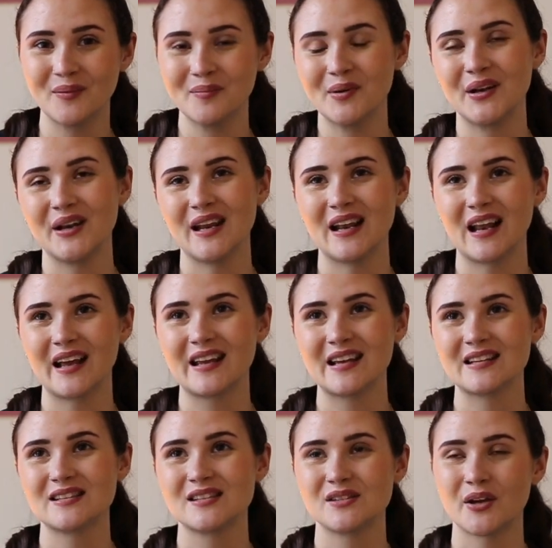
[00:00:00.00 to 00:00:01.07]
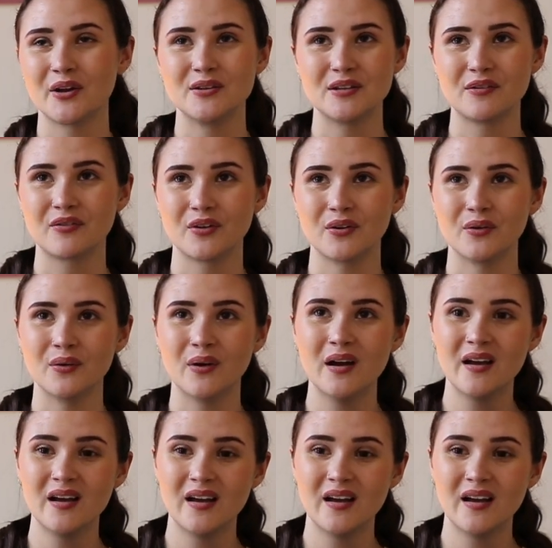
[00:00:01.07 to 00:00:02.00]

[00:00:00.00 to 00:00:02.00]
money, like it's so difficult.